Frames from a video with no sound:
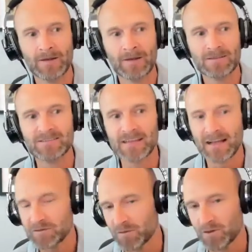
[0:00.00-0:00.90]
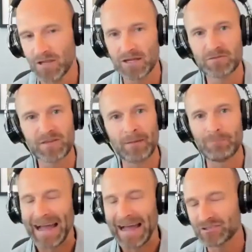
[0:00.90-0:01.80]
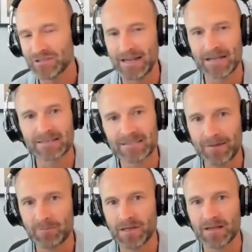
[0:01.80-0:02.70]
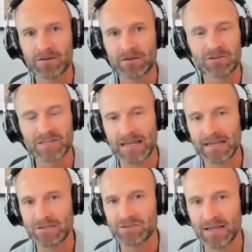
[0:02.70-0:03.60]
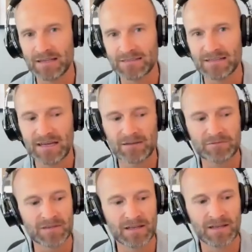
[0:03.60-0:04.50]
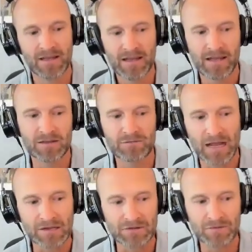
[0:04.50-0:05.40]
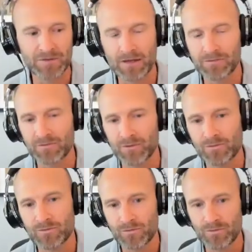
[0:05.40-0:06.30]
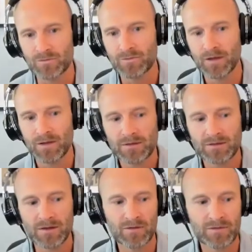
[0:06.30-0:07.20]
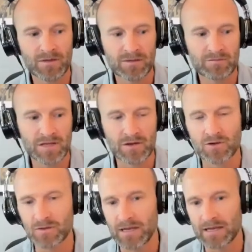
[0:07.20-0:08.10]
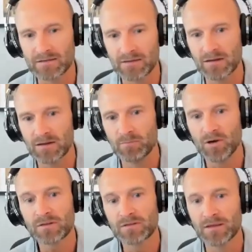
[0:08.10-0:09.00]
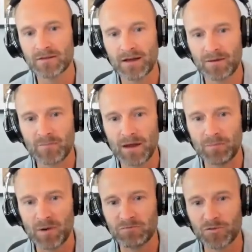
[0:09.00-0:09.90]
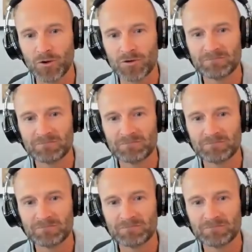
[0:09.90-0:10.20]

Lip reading: zest for life, that passion, that excitement, and understand each day as a gift. And if I can do that through the vehicle that is a book, then I'm pumped for it.